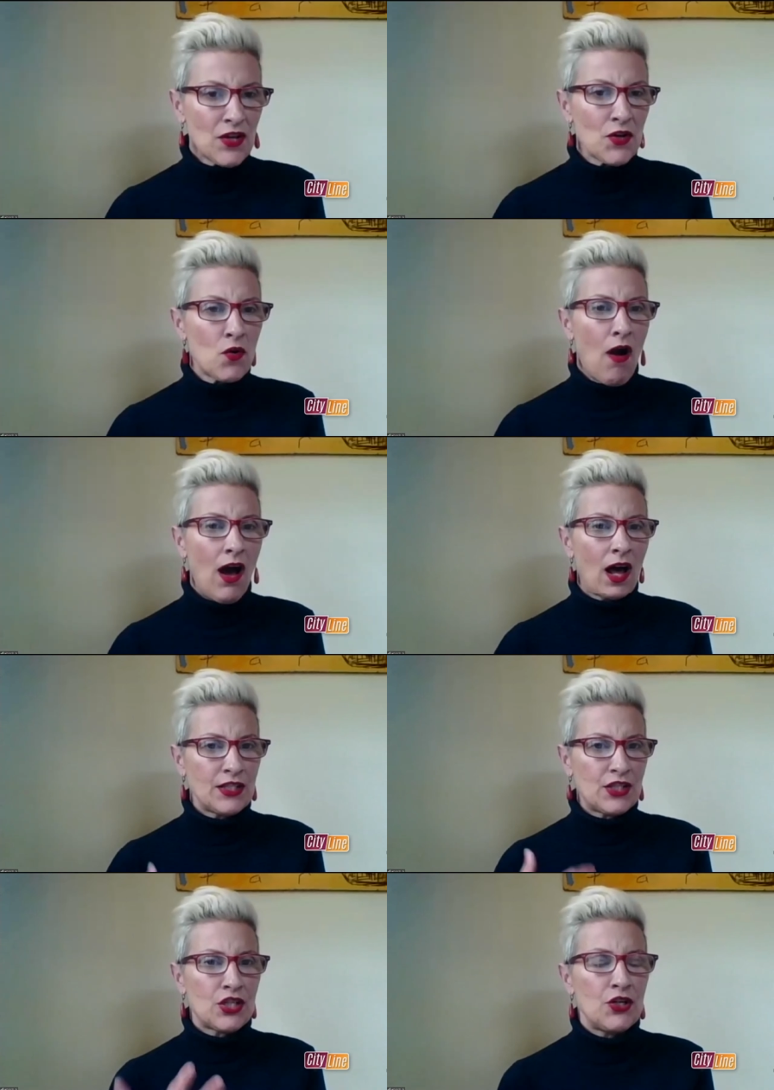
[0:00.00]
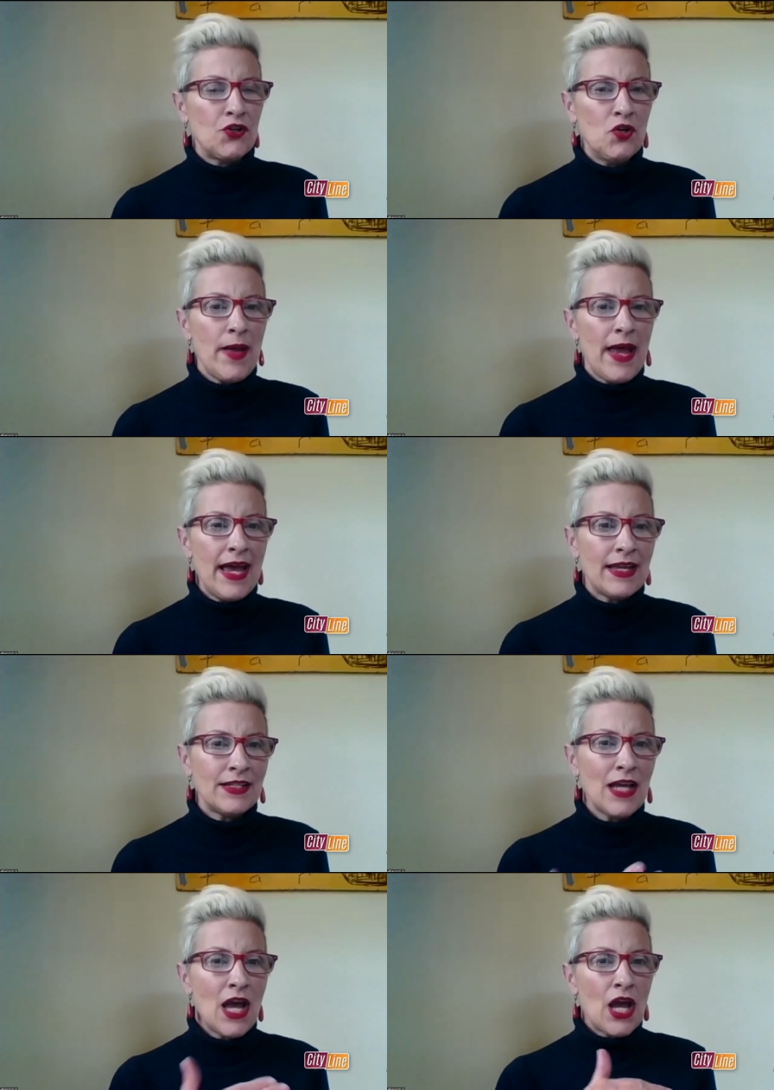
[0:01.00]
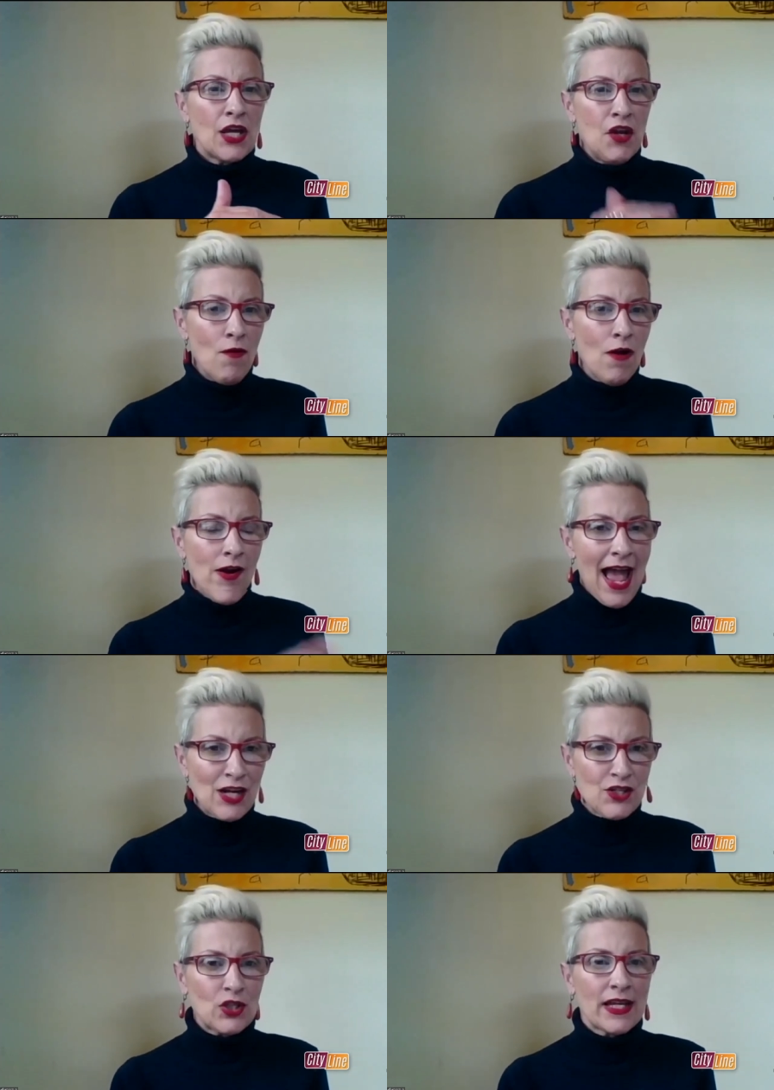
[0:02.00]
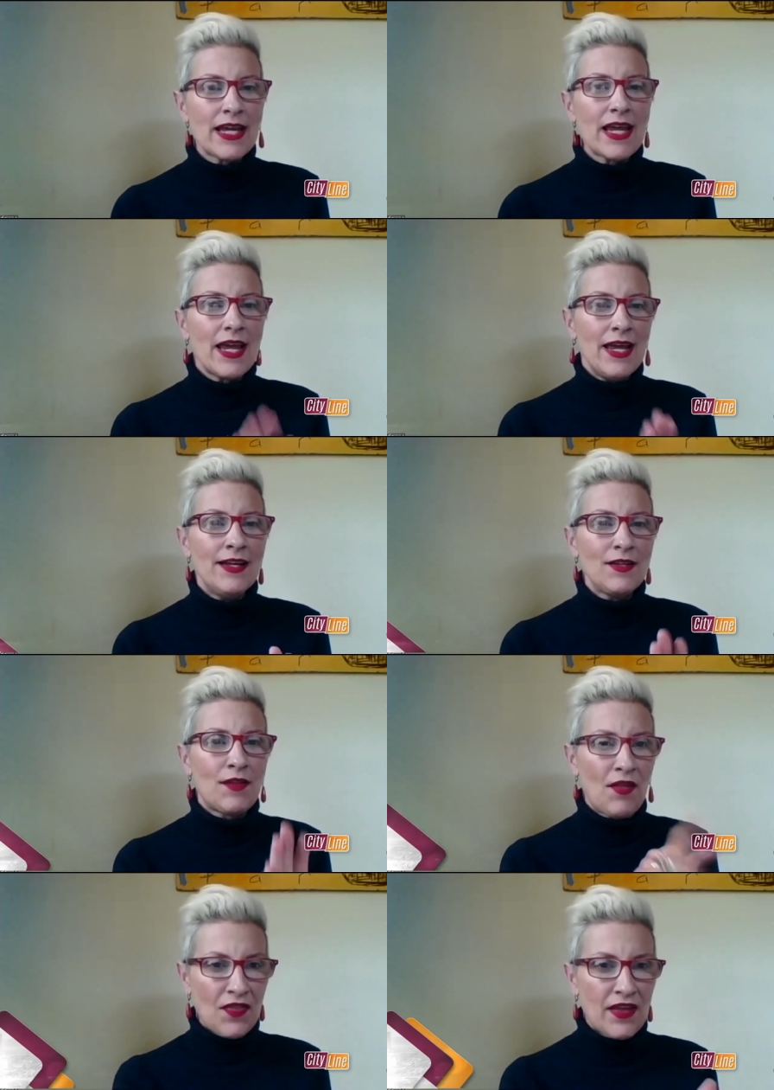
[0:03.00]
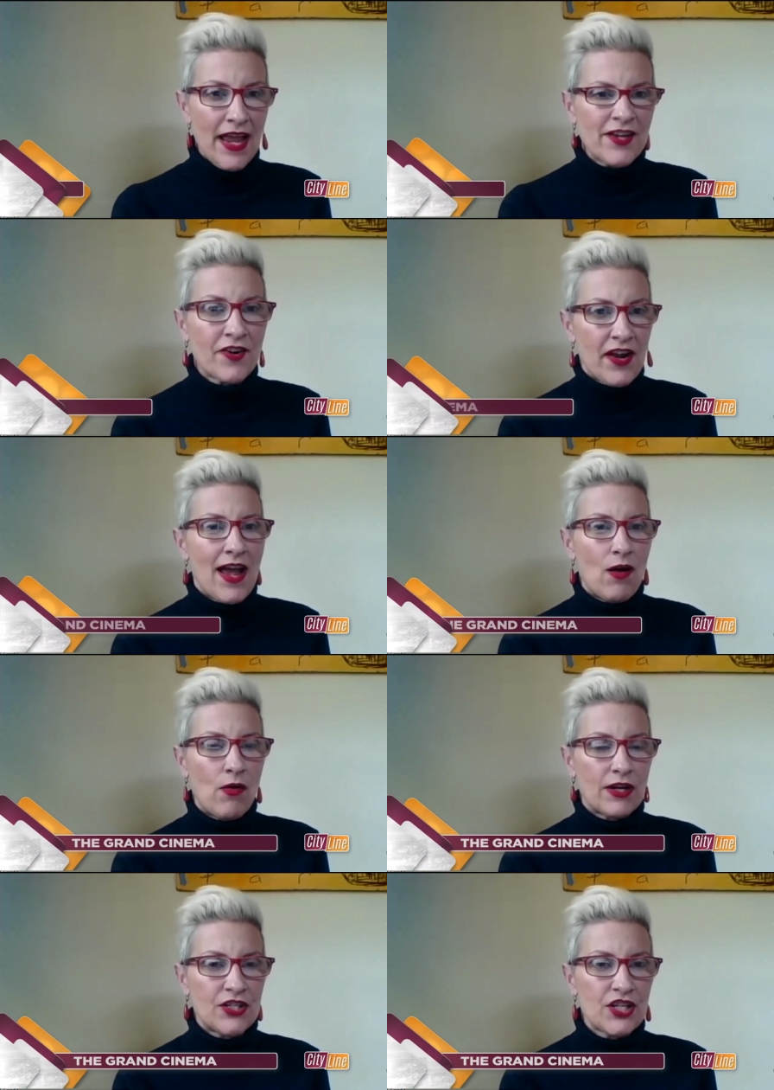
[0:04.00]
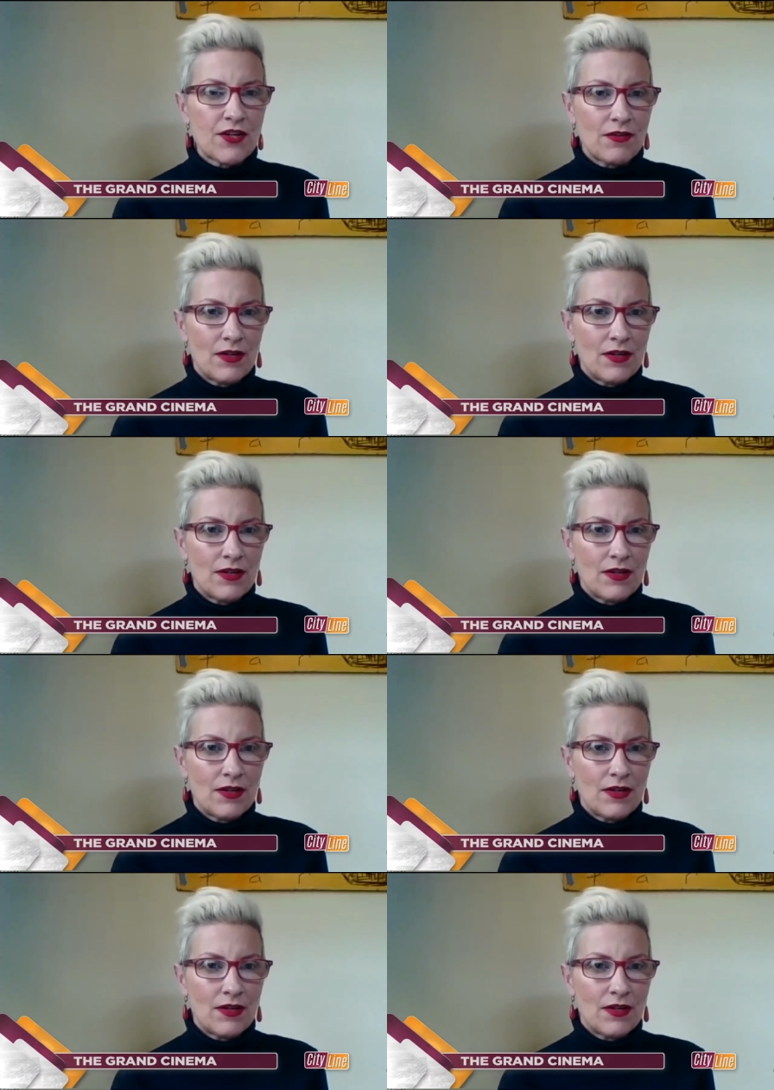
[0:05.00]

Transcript: you on Zoom, and you are actually in the theater now, aren't you?